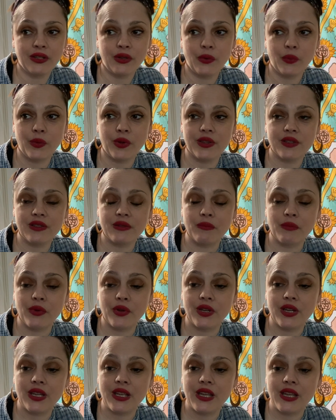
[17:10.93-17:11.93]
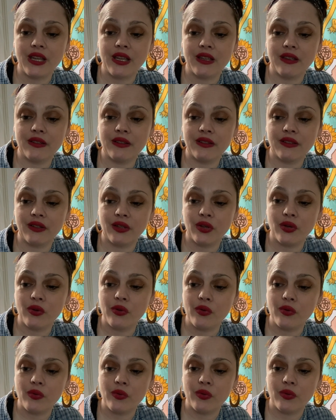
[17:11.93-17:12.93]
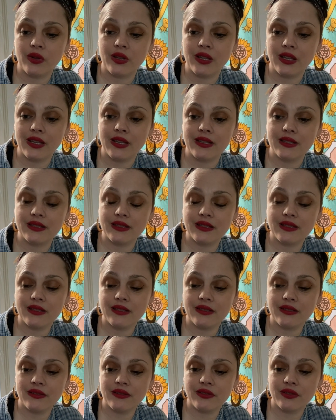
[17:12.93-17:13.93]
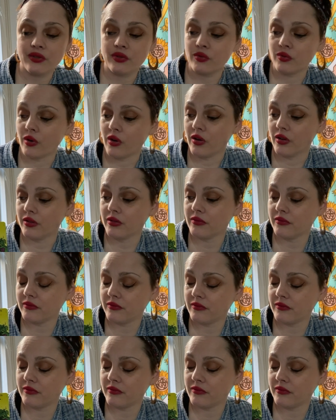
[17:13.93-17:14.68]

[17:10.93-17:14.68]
with somebody who is strong,